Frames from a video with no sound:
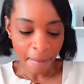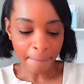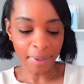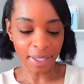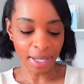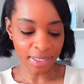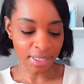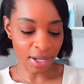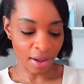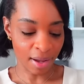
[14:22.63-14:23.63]
But yes,
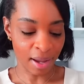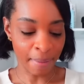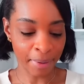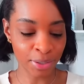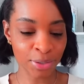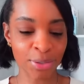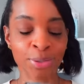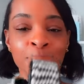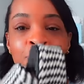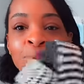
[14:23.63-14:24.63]
y'all, I got my
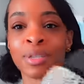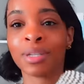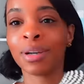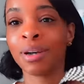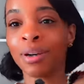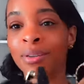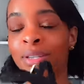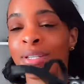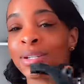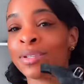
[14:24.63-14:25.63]
shoes.
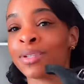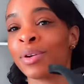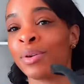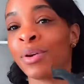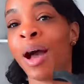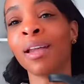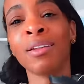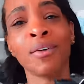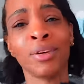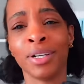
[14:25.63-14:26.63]
These are so cute. I
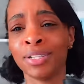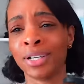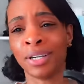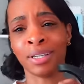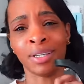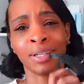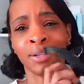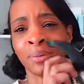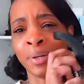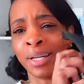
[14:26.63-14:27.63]
love a good chunky
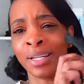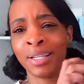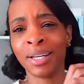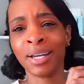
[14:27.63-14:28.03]
heel. What?